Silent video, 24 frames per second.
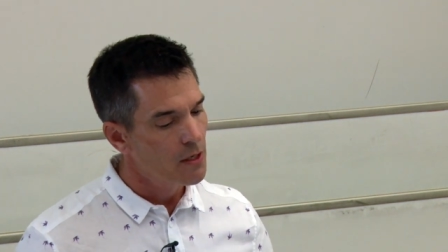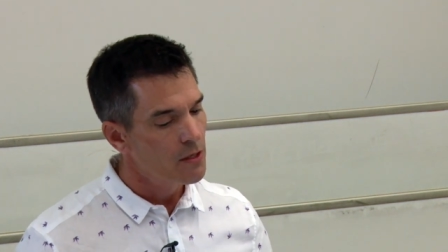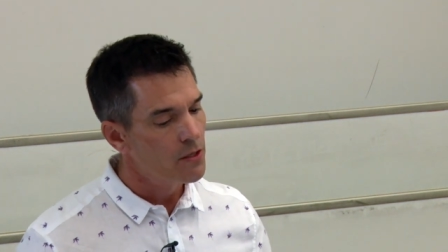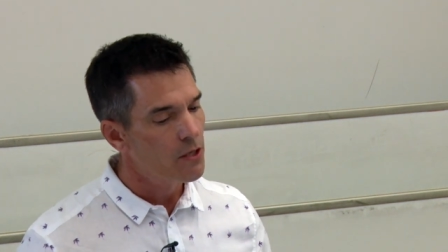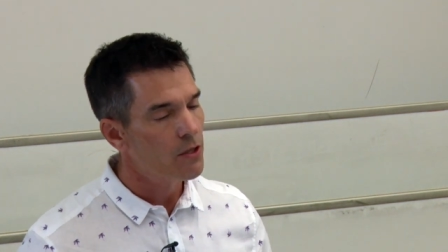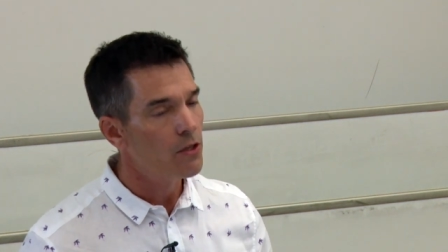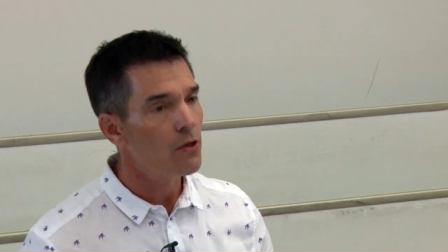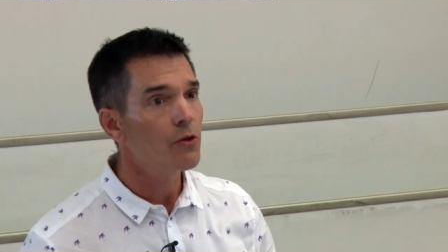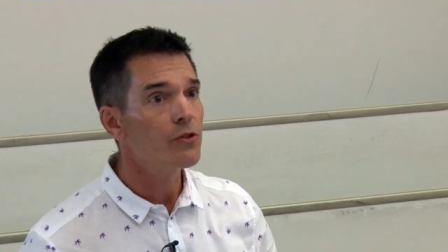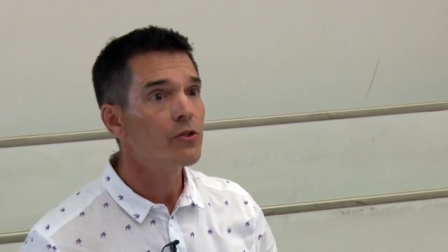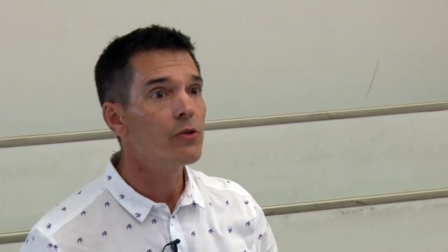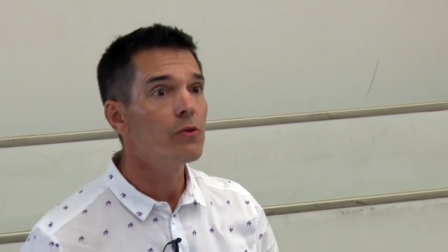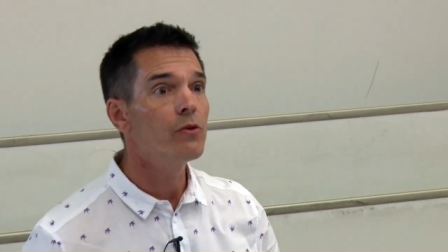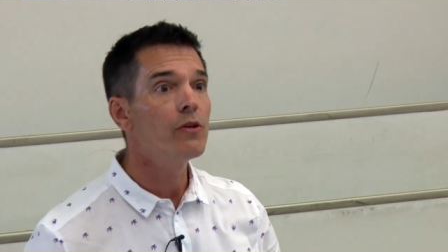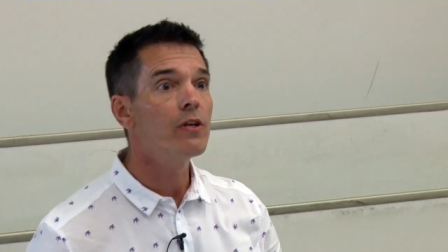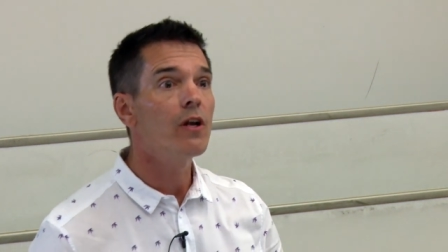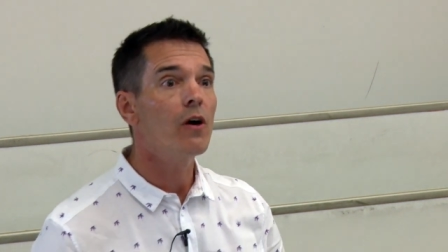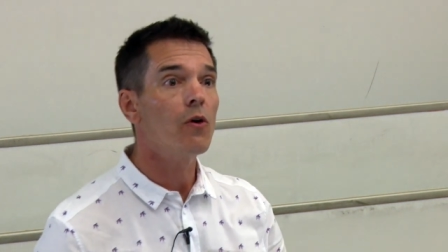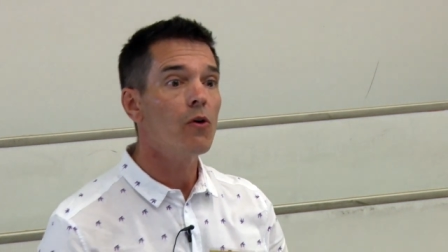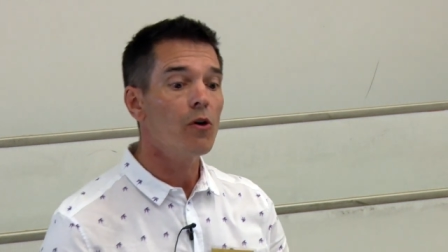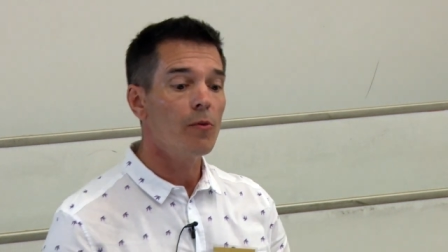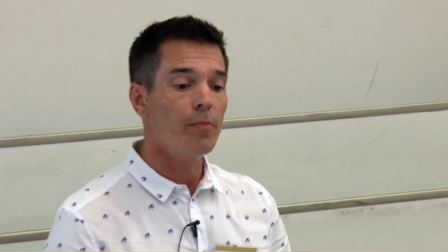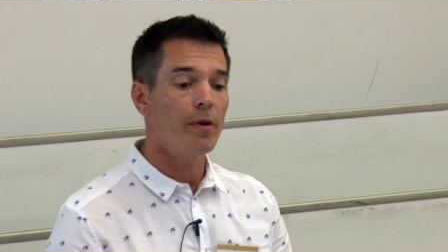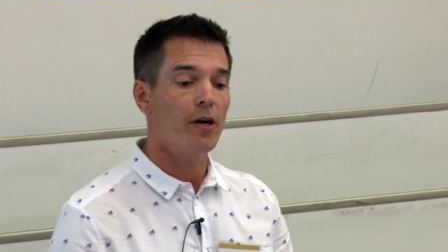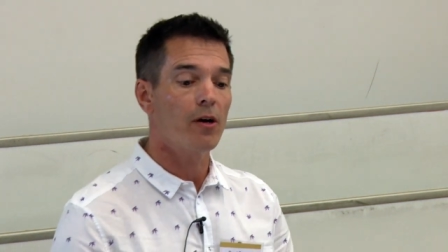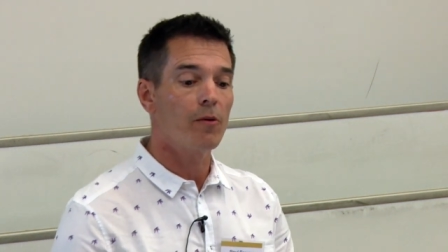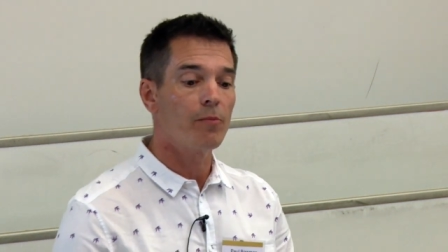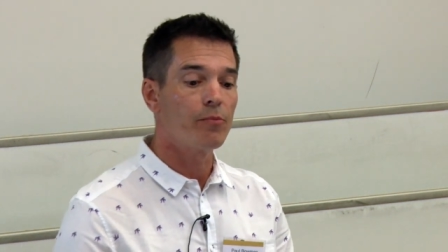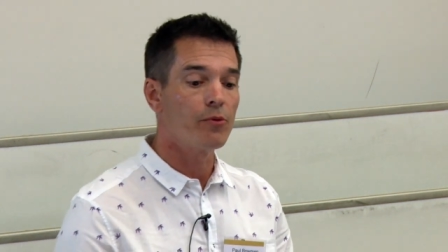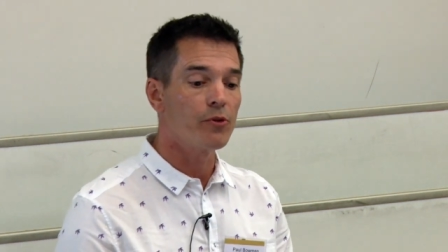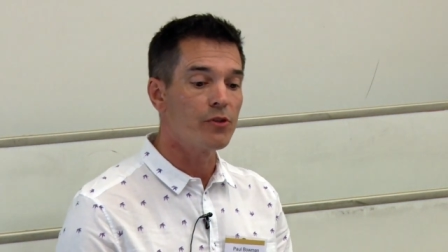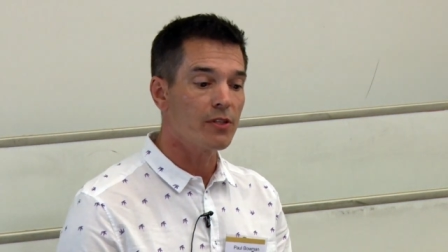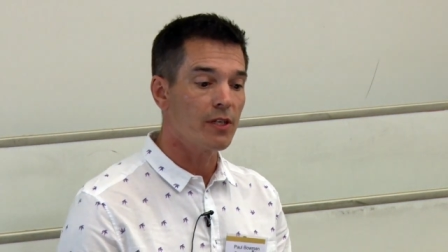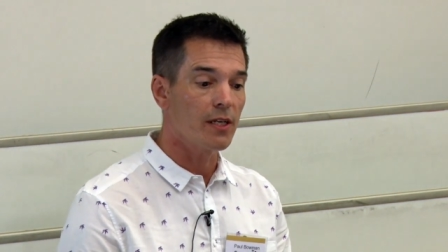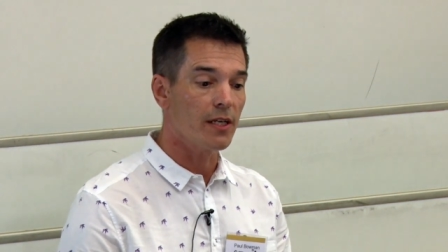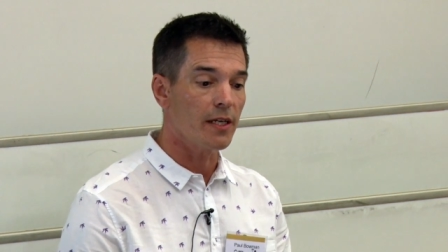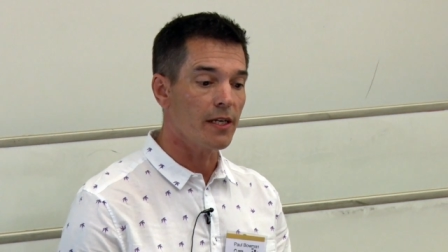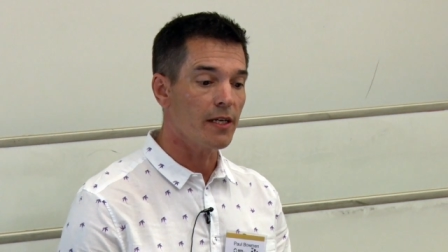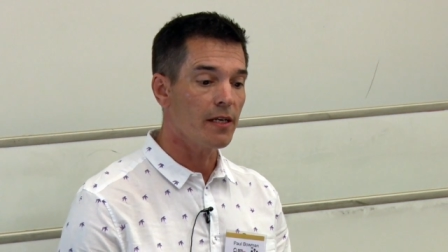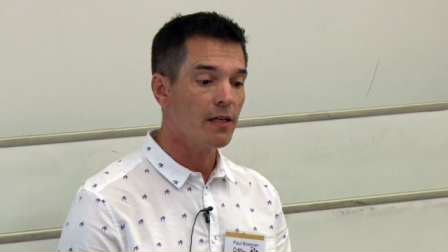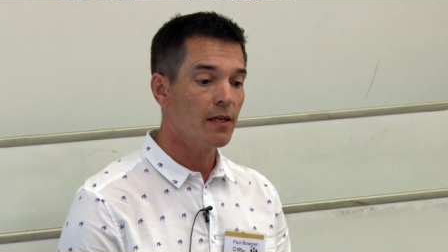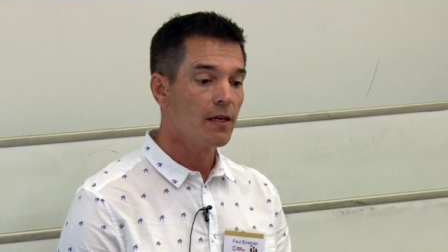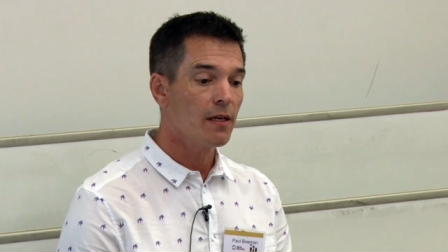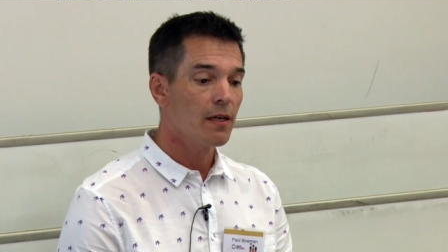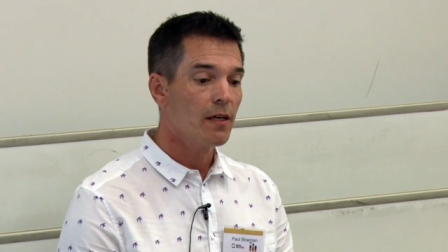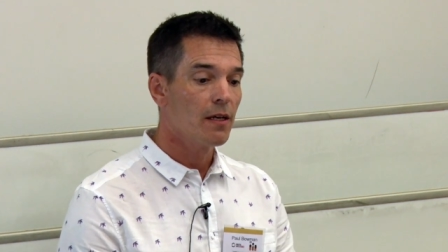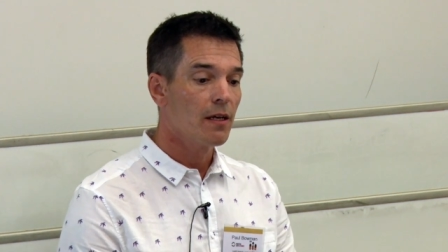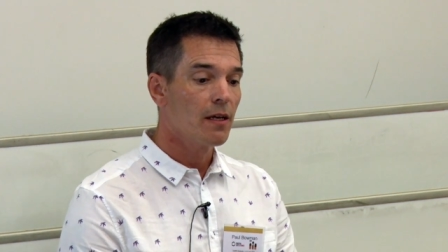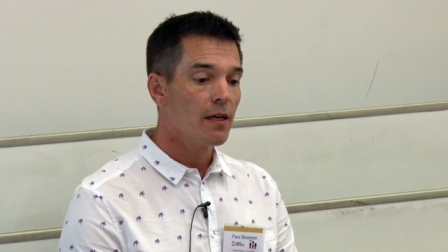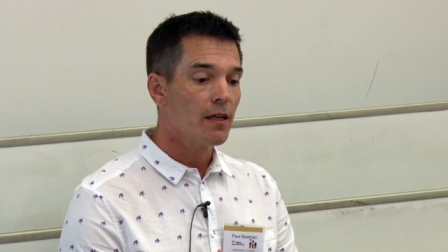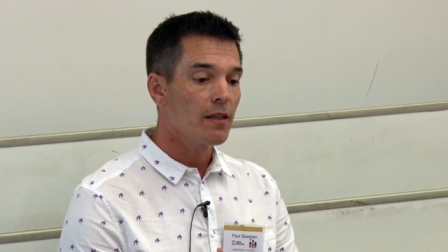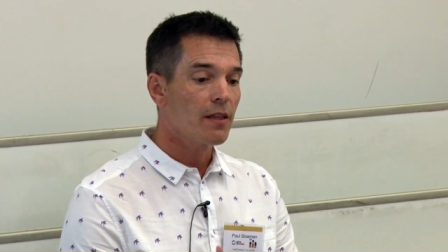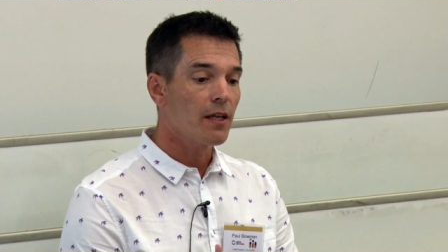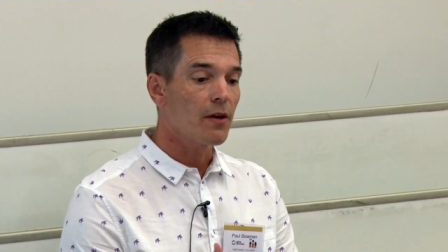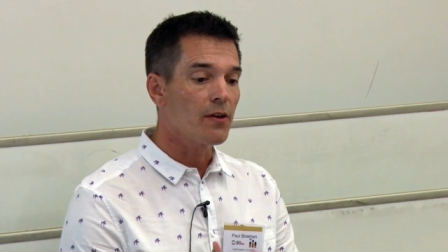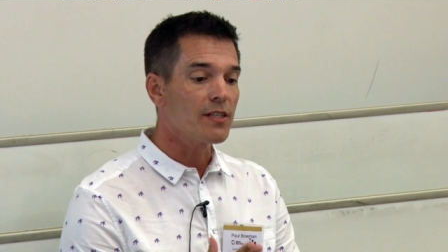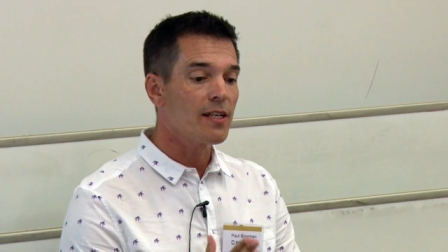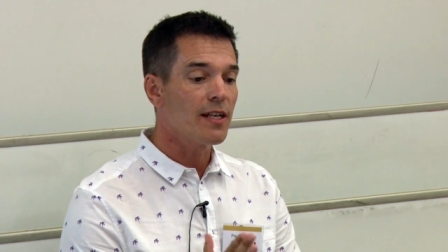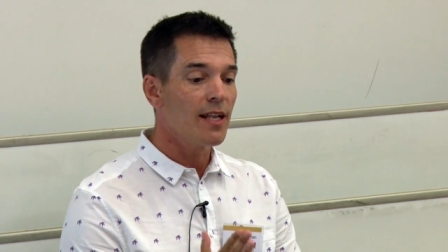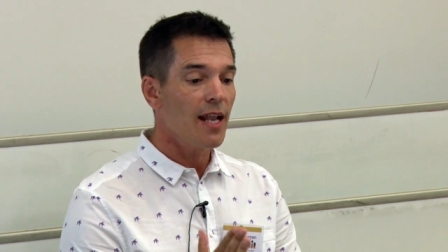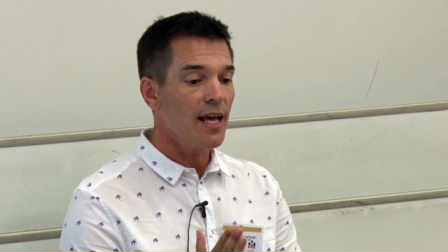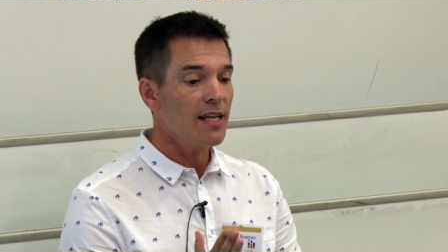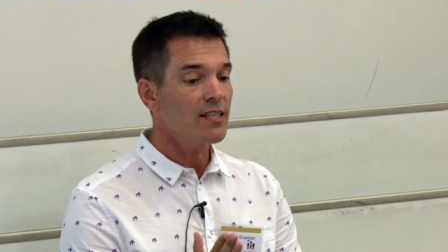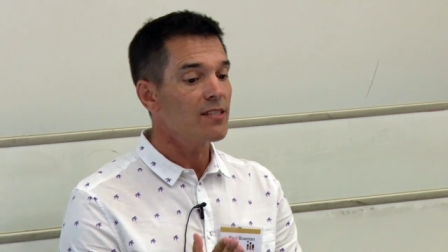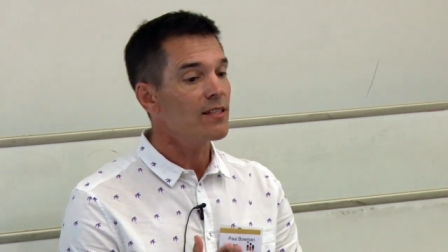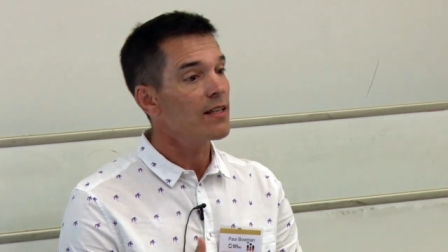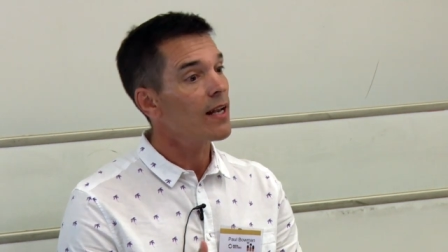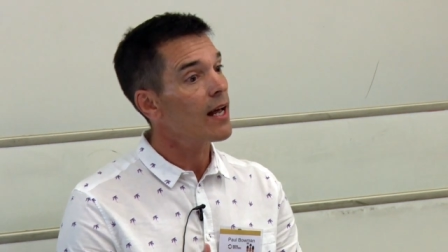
To those who know about Bruce Lee, there is less